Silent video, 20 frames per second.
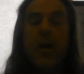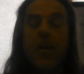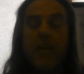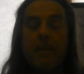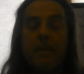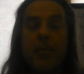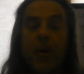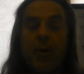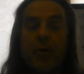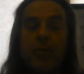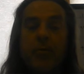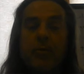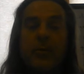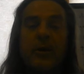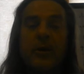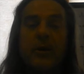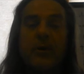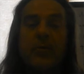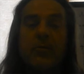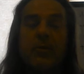Both will
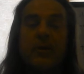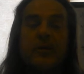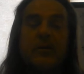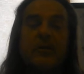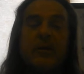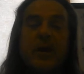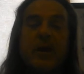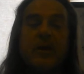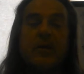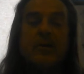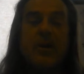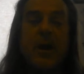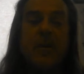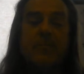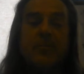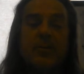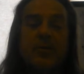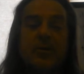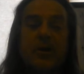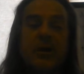increase.
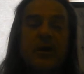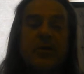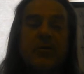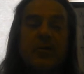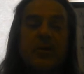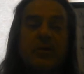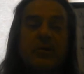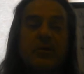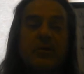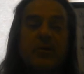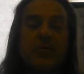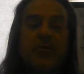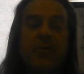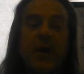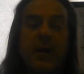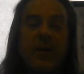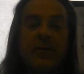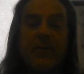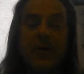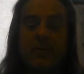Temperature increases the
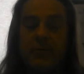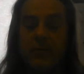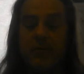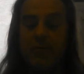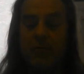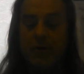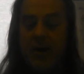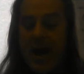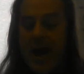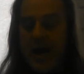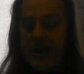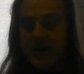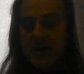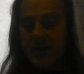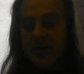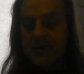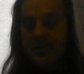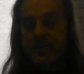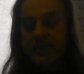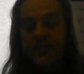rate of every
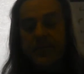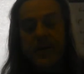reaction.